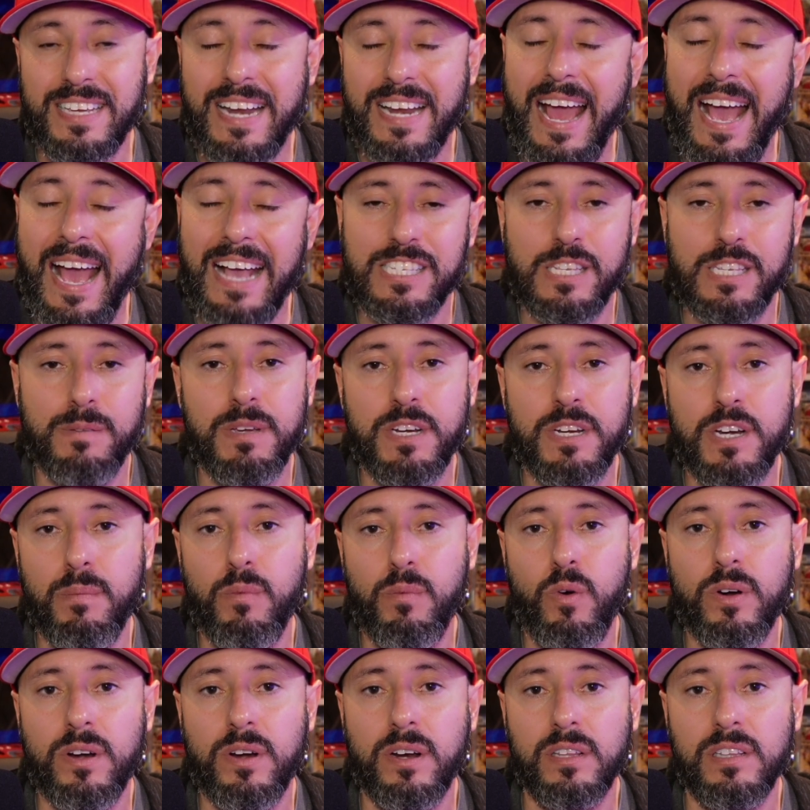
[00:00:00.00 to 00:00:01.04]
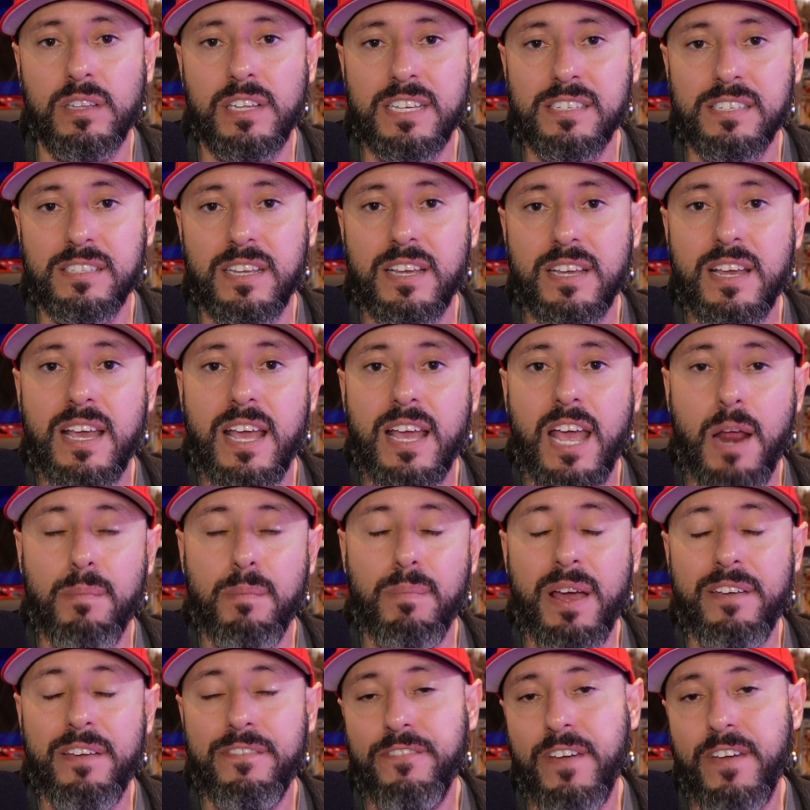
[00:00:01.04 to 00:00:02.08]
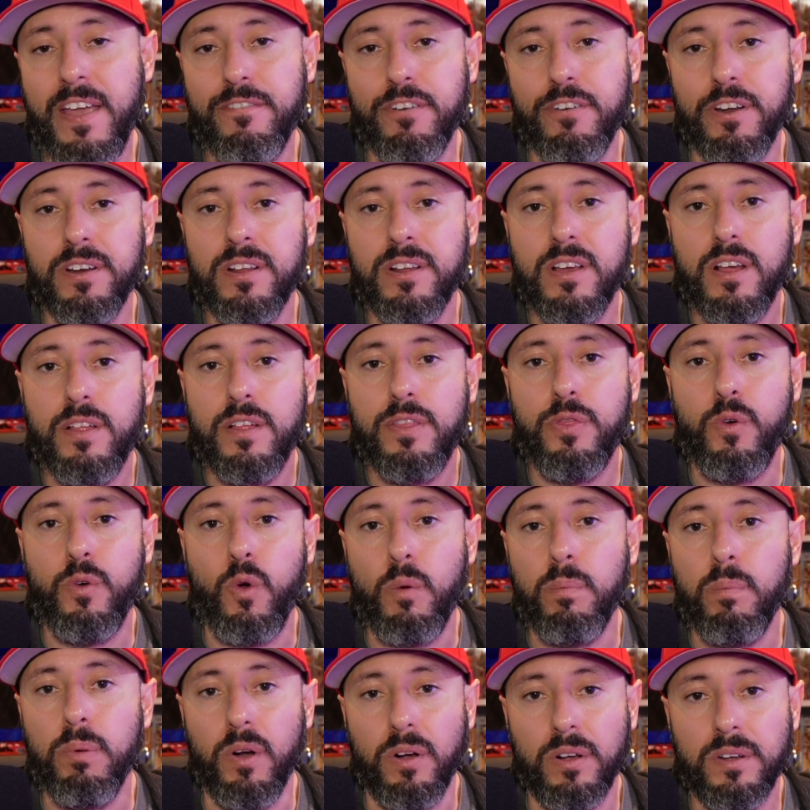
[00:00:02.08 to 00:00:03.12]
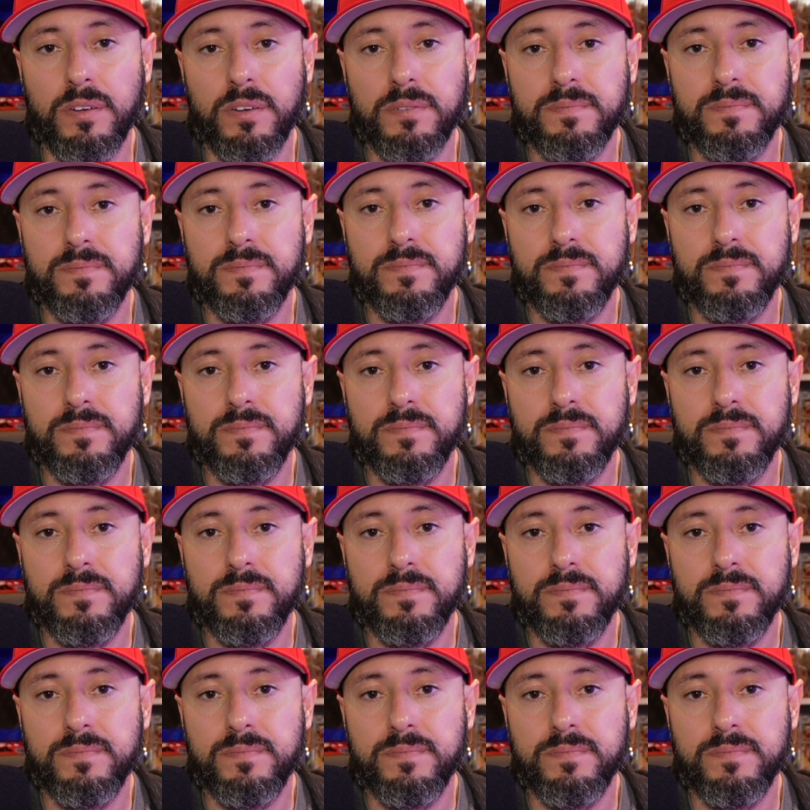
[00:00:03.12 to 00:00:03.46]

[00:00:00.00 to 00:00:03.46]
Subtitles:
It has to be number one on the list and my favorite Thor book.